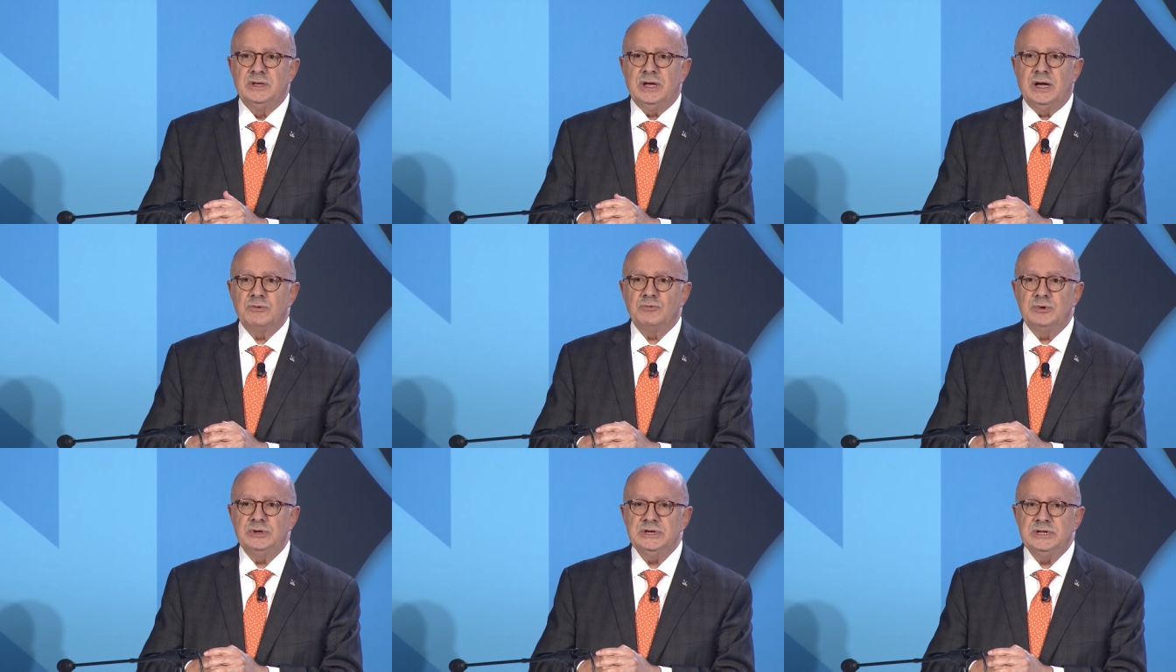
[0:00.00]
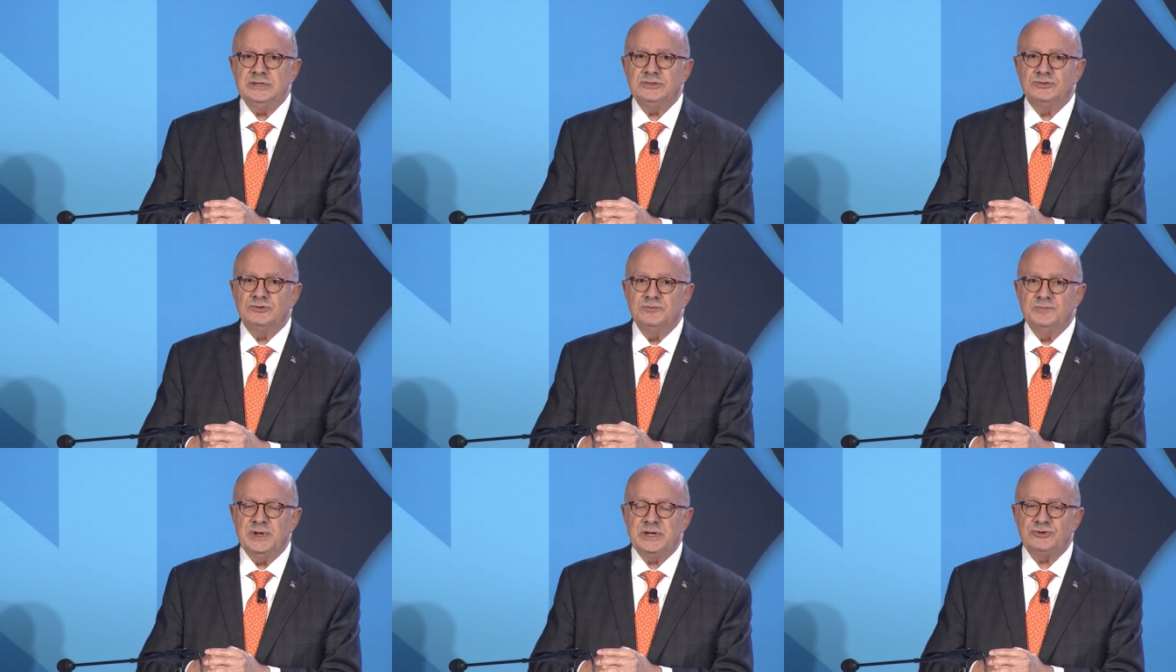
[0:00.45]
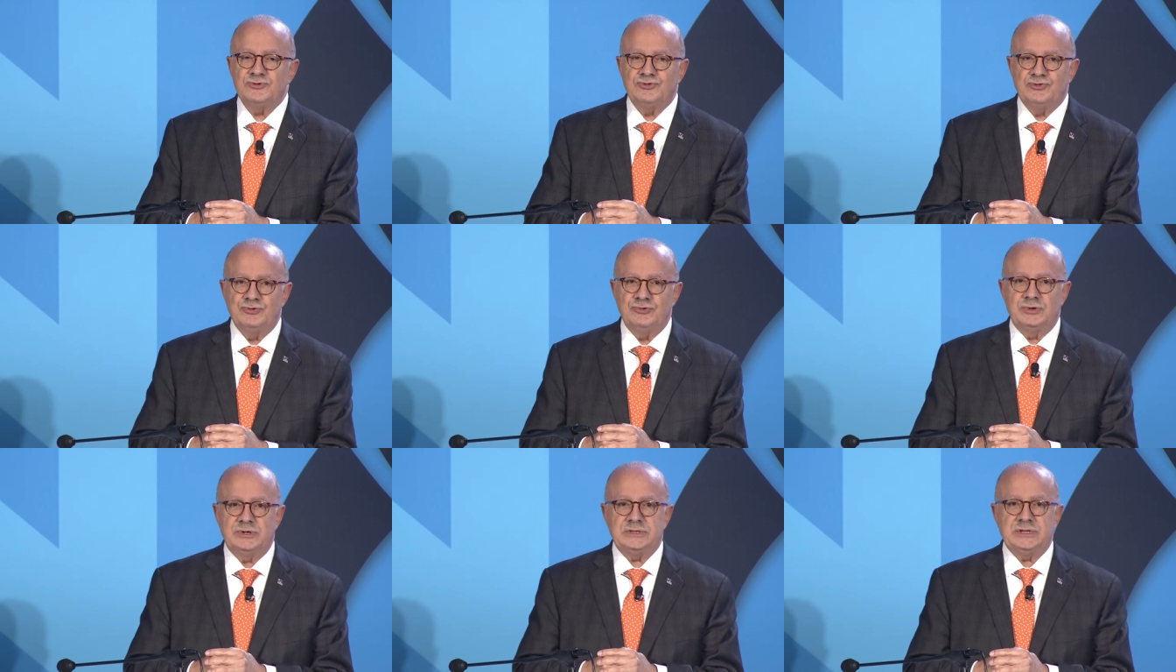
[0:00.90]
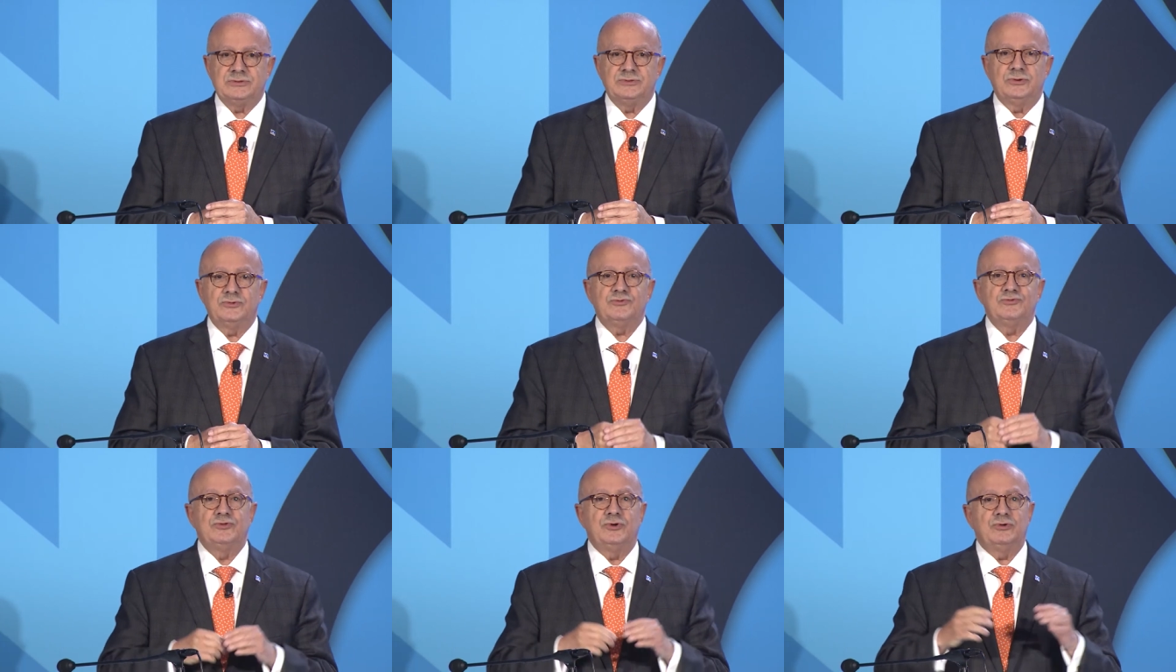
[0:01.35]
And we need to make sure that
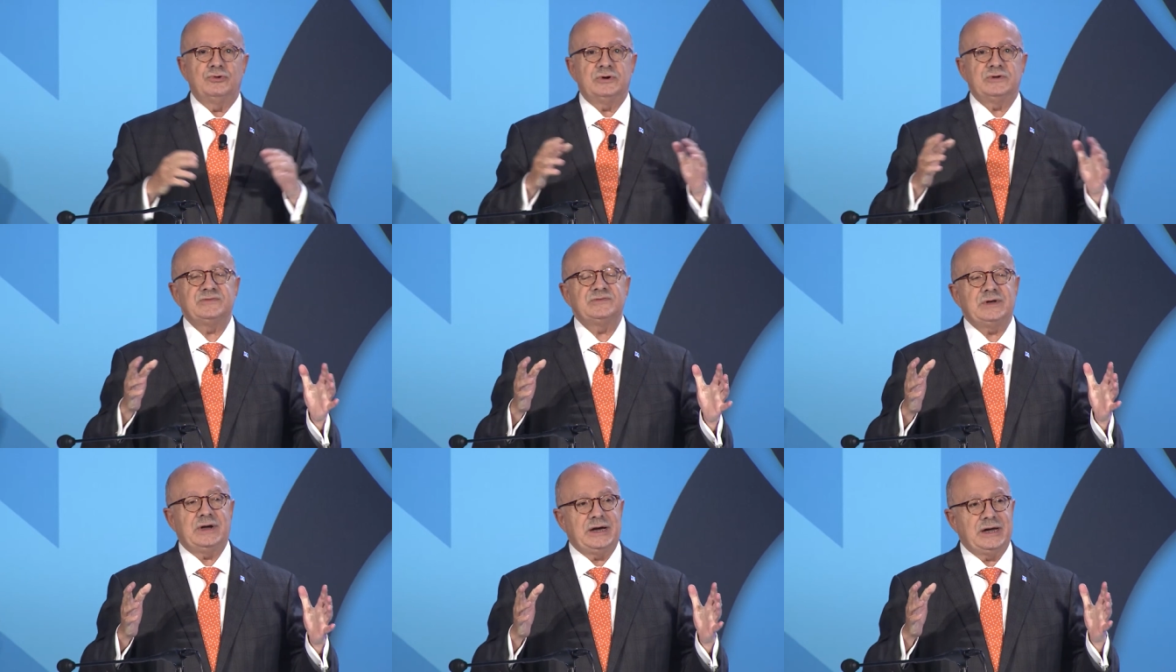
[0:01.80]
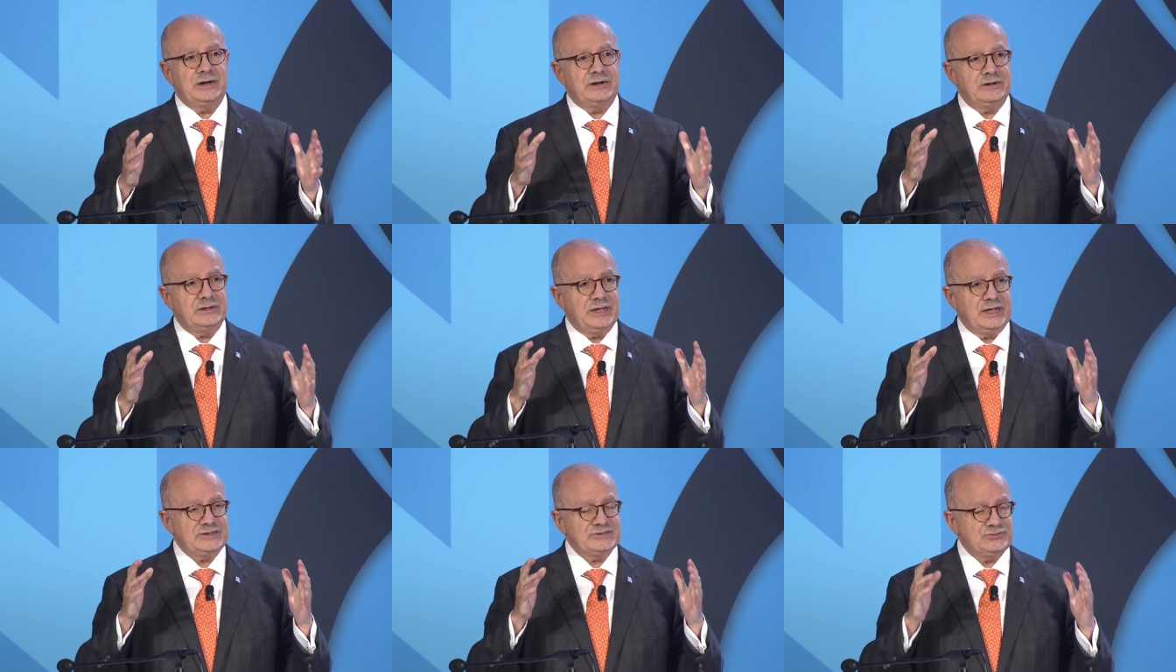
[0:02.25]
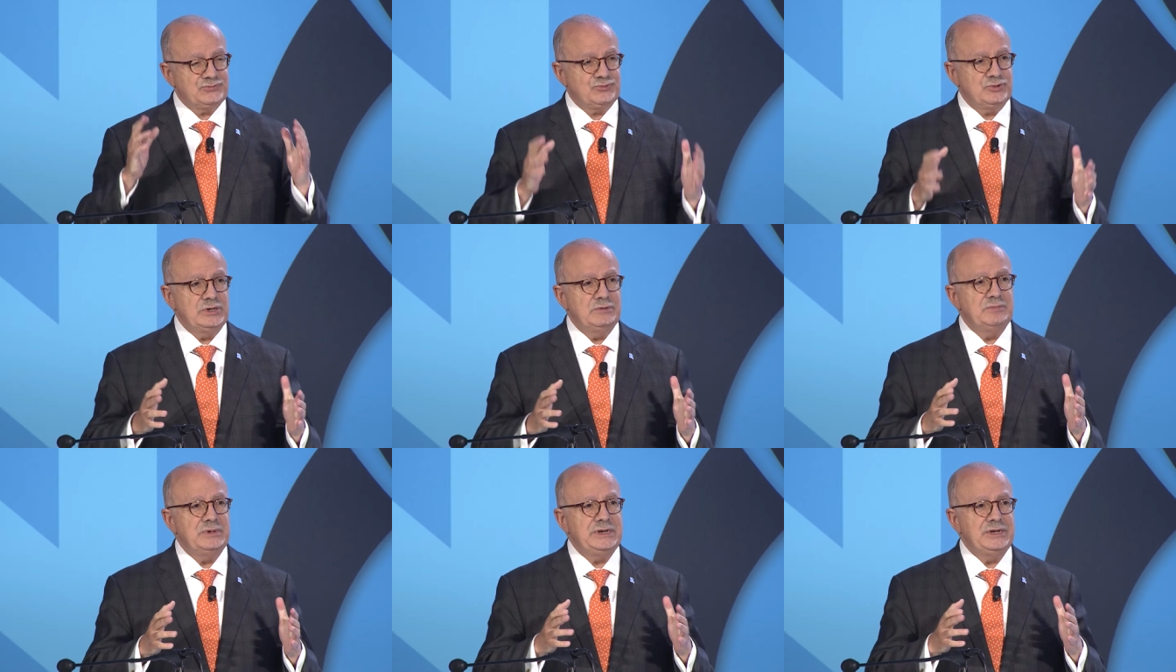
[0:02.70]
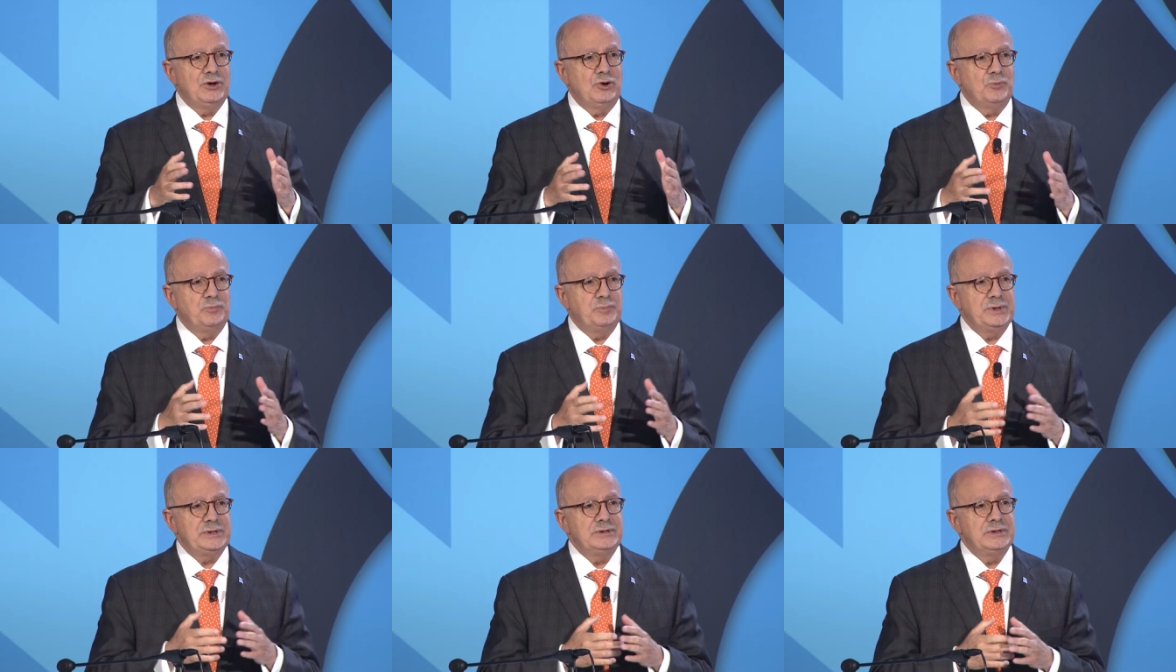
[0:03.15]
those doors are extremely
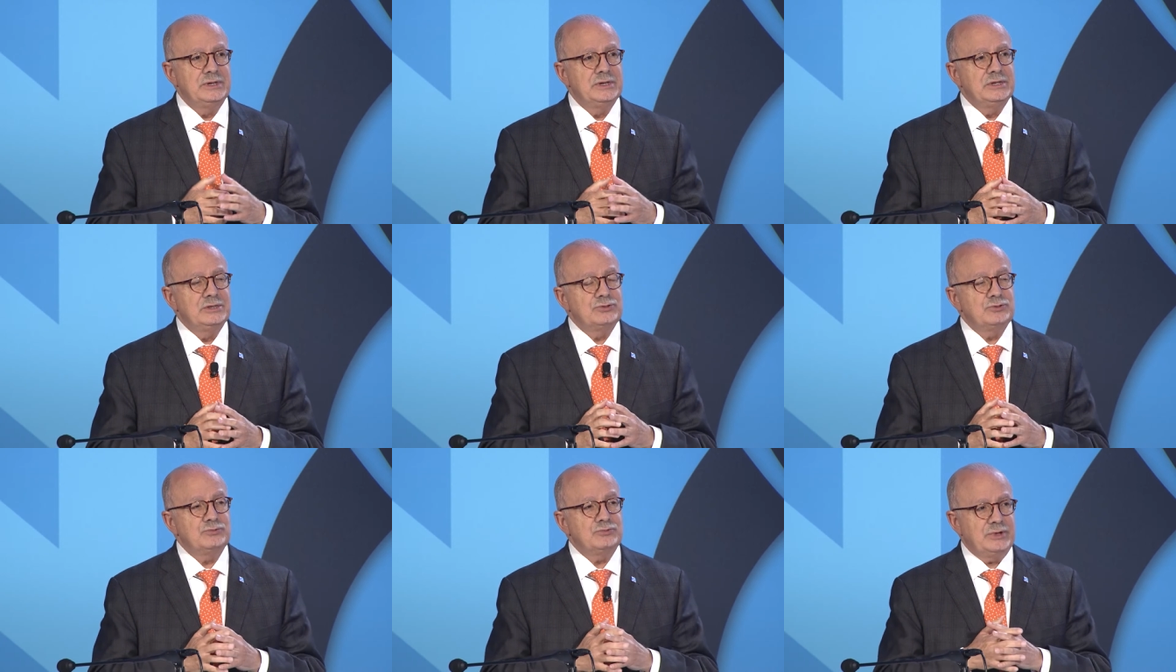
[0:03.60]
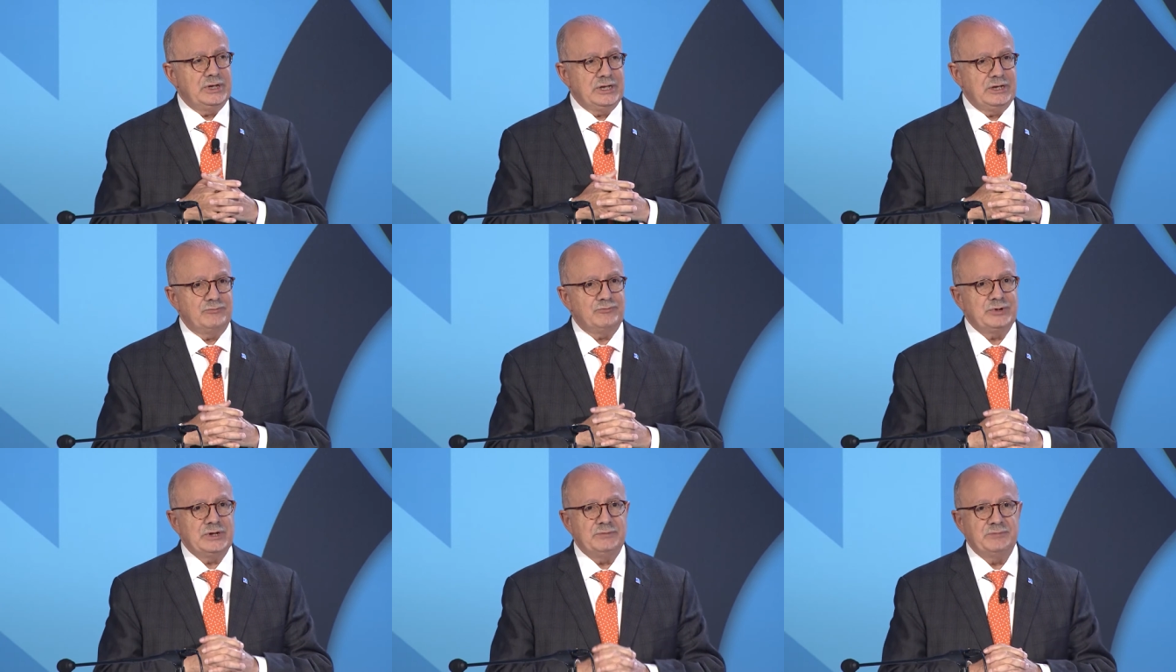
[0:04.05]
open to every